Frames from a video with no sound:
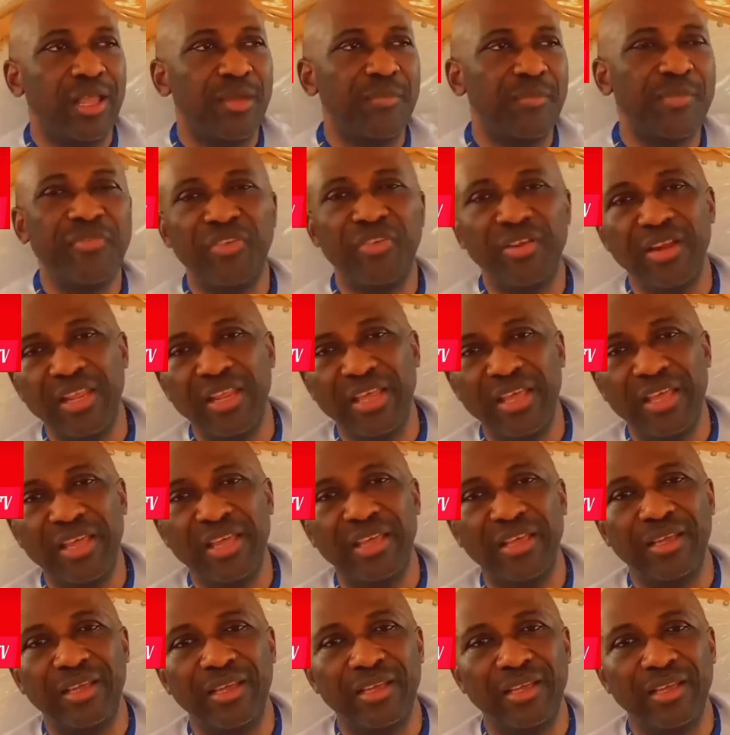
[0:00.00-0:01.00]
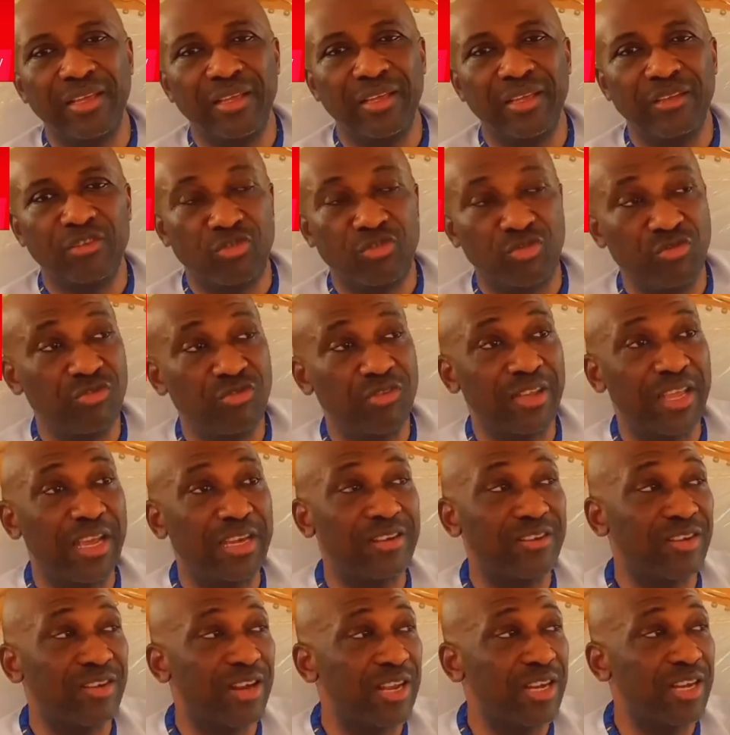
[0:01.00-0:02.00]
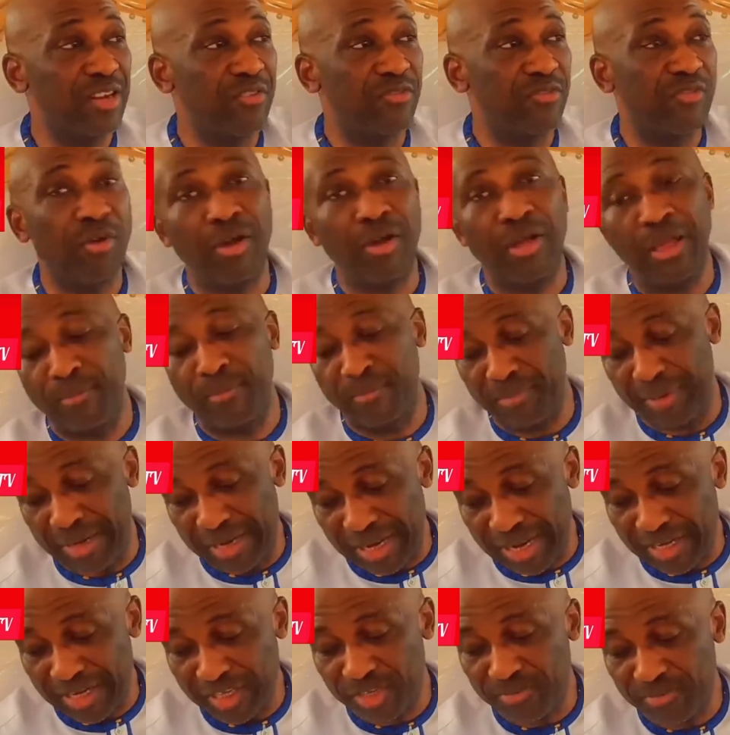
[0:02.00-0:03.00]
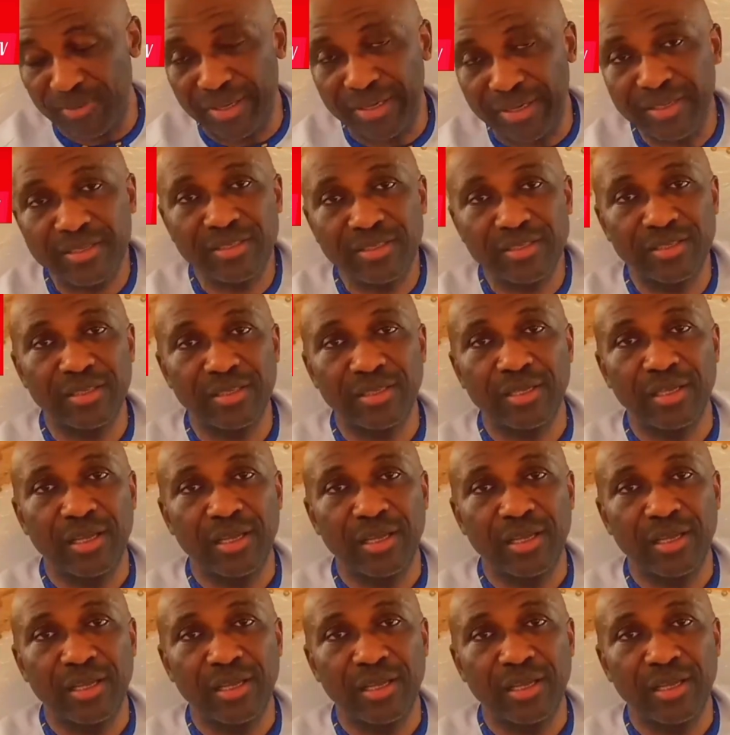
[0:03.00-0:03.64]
Emefiele should get ready for embarrassment.